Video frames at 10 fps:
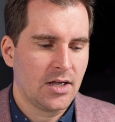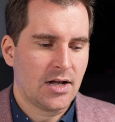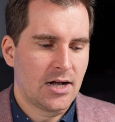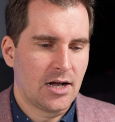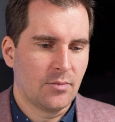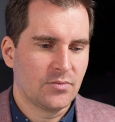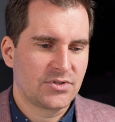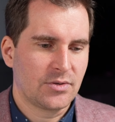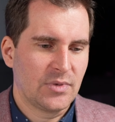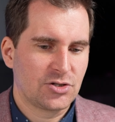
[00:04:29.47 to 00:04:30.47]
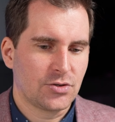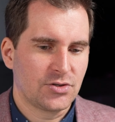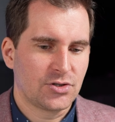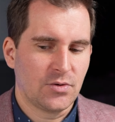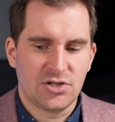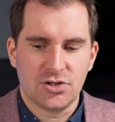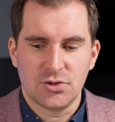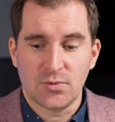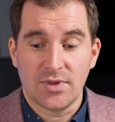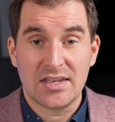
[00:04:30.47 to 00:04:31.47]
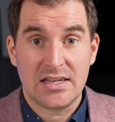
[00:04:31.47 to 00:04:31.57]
to make sure there's no issues with the